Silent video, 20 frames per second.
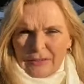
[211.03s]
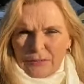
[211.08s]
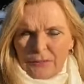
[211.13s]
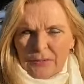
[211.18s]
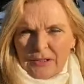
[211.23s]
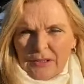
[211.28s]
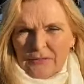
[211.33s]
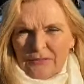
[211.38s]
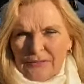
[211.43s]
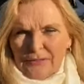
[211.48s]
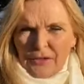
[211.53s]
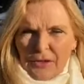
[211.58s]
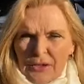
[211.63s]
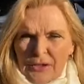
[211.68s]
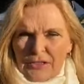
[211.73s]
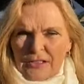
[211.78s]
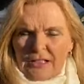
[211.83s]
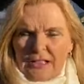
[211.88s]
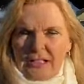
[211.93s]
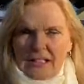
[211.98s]
what I'm
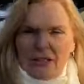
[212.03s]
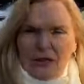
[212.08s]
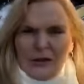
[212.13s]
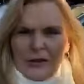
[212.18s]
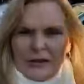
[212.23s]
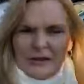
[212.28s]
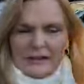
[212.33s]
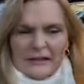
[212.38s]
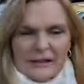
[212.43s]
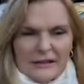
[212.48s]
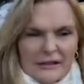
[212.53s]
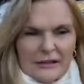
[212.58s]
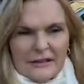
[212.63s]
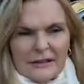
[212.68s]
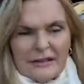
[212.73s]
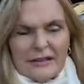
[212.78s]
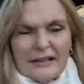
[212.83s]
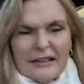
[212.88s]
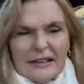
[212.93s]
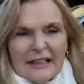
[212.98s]
focusing on
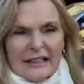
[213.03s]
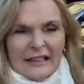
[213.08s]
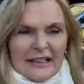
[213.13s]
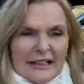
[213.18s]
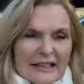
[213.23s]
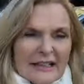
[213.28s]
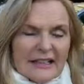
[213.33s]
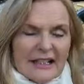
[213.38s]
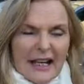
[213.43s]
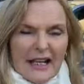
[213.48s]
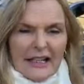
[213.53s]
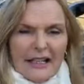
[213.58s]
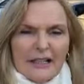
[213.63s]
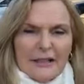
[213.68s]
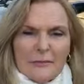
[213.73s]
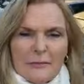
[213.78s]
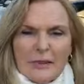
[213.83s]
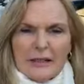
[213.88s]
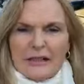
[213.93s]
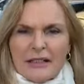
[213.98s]
is
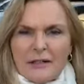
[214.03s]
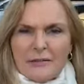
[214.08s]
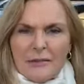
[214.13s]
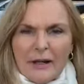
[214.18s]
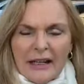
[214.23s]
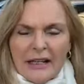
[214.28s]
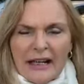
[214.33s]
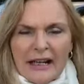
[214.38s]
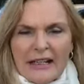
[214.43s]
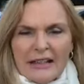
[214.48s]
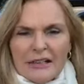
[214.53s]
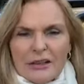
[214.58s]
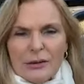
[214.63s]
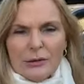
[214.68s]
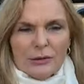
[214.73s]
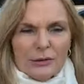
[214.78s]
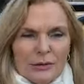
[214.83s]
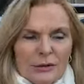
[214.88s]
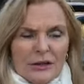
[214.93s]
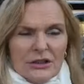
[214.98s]
taking me to my next
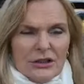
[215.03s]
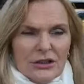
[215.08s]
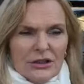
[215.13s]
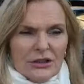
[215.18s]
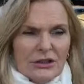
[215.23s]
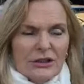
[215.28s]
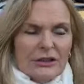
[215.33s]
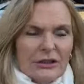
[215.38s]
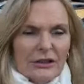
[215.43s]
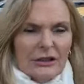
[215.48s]
launch.